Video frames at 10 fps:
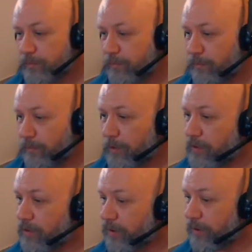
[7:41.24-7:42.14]
looks
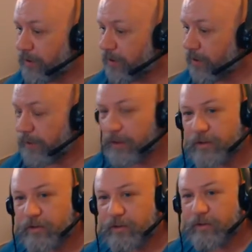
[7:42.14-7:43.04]
like it's going to be
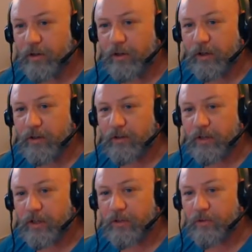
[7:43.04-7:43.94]
consistent here so that's
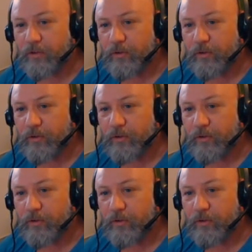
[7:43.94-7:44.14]
good